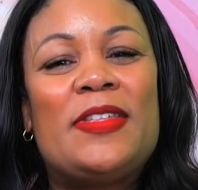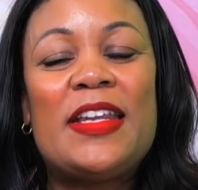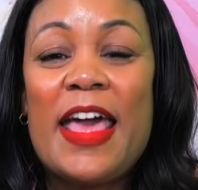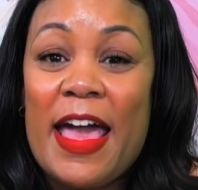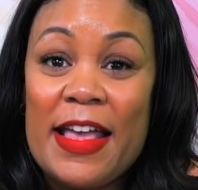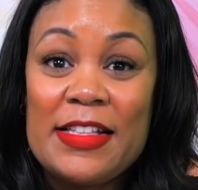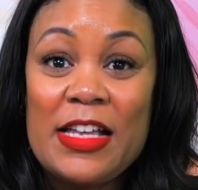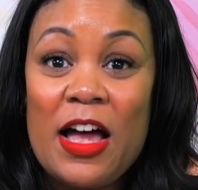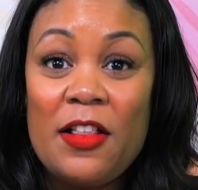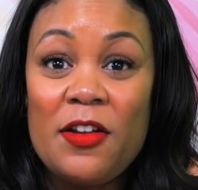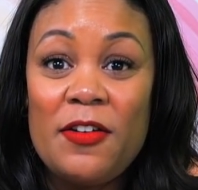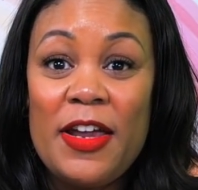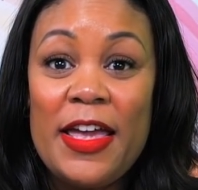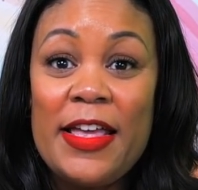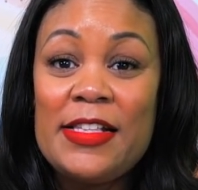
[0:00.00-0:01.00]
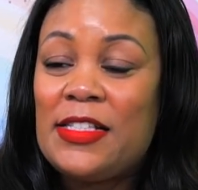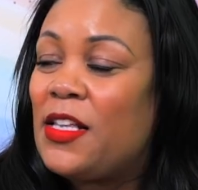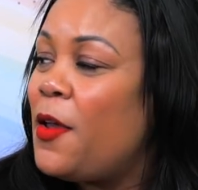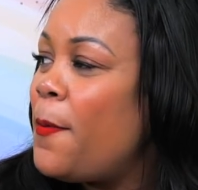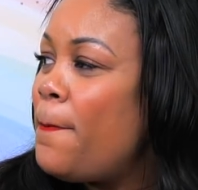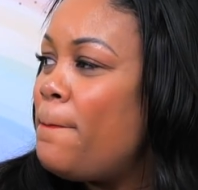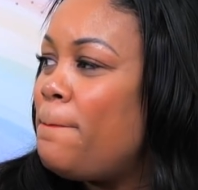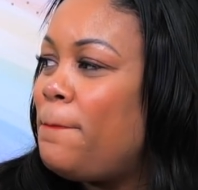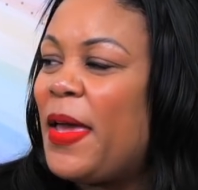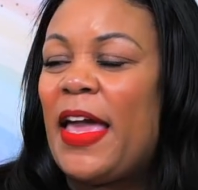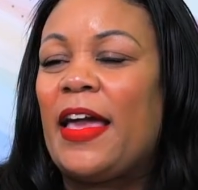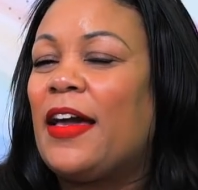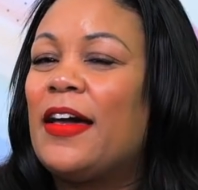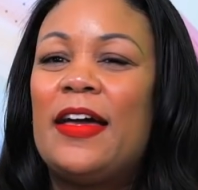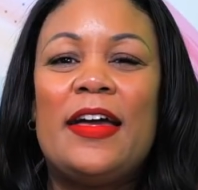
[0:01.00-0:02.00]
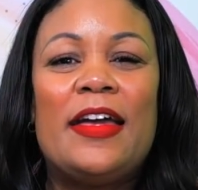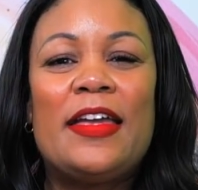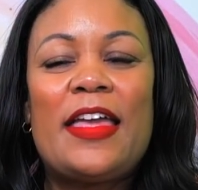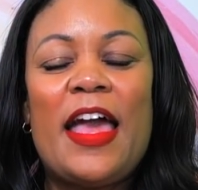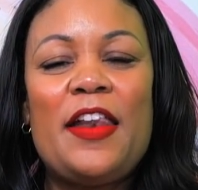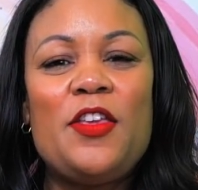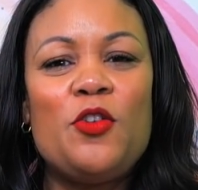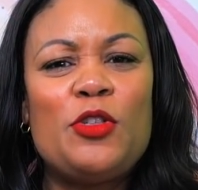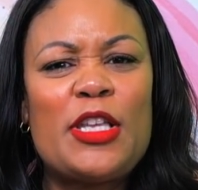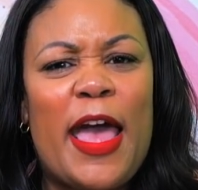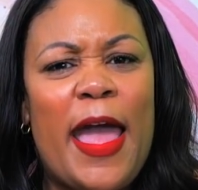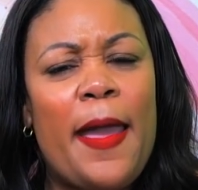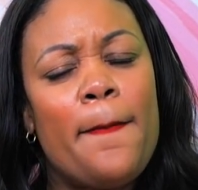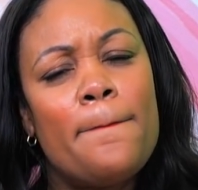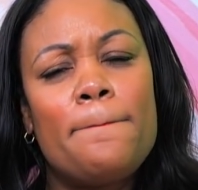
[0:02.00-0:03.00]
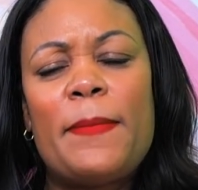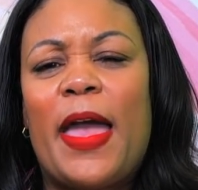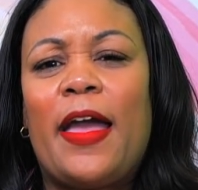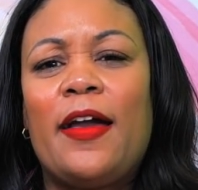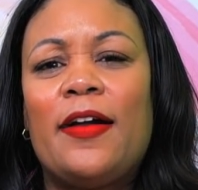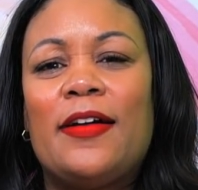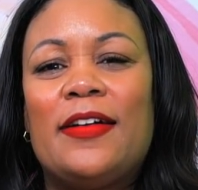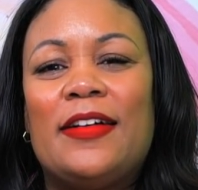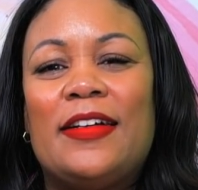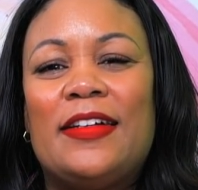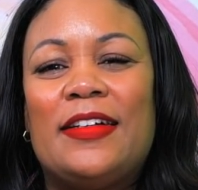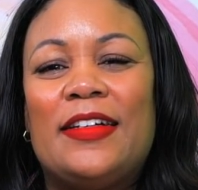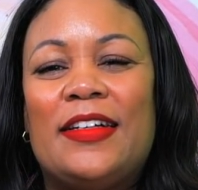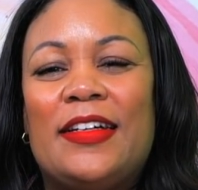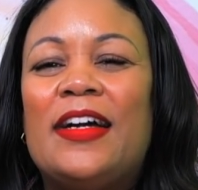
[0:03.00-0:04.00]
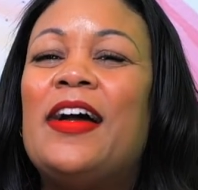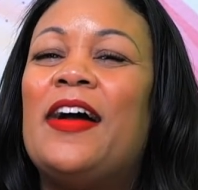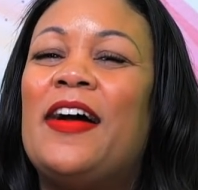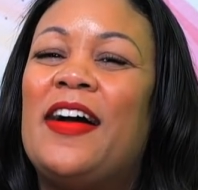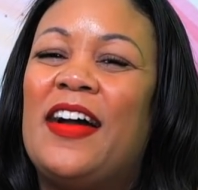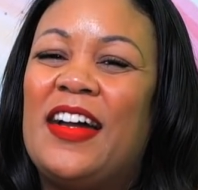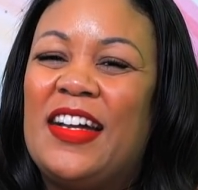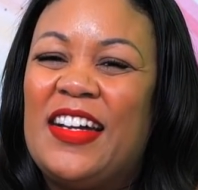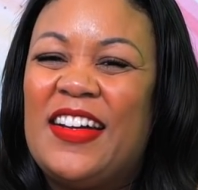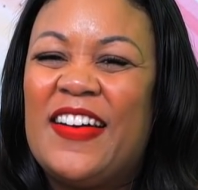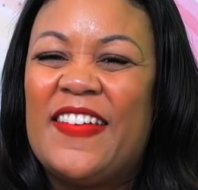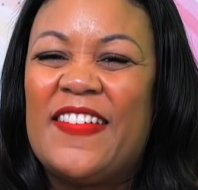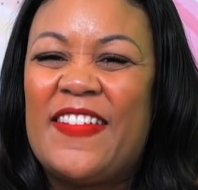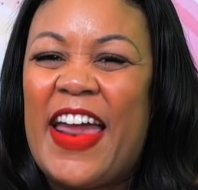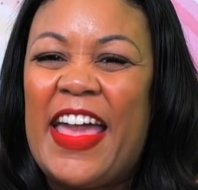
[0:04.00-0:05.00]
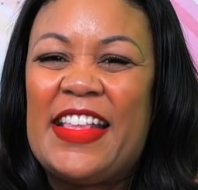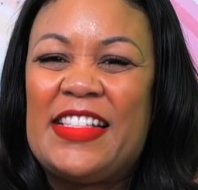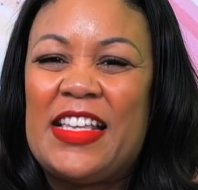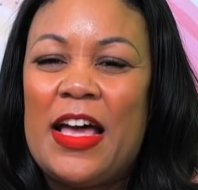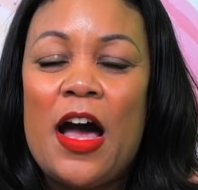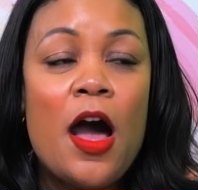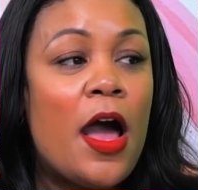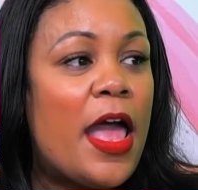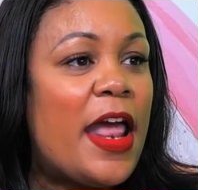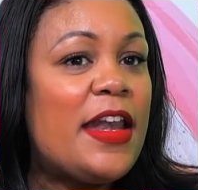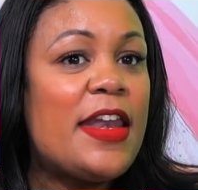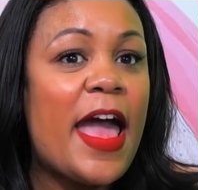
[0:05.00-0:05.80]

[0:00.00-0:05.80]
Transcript: Today's color is pink. Can you say pink? Great. And